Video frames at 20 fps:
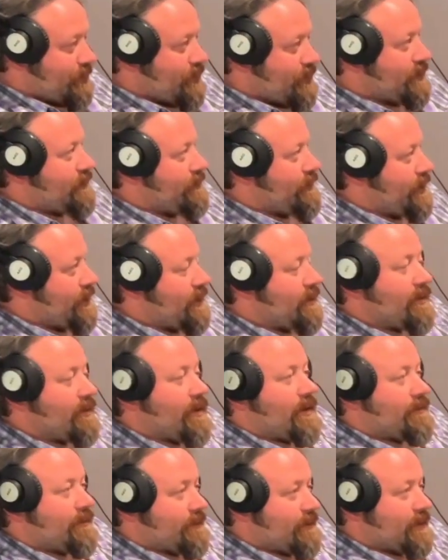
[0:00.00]
music video
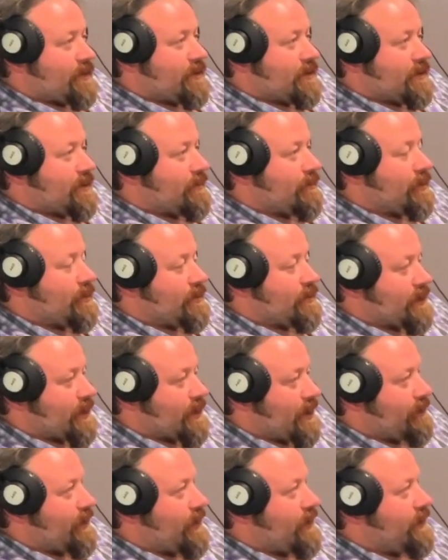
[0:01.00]
off of this song, Blue Sky
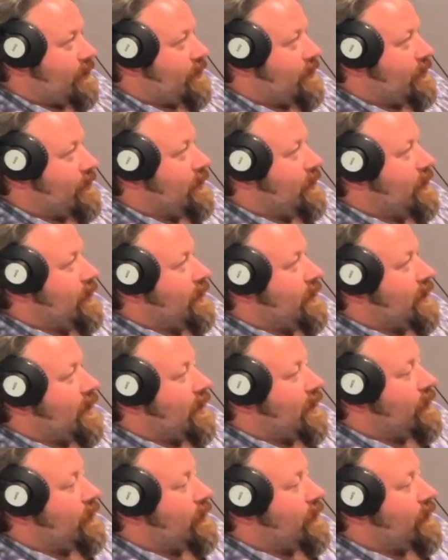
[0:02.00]
Rain. I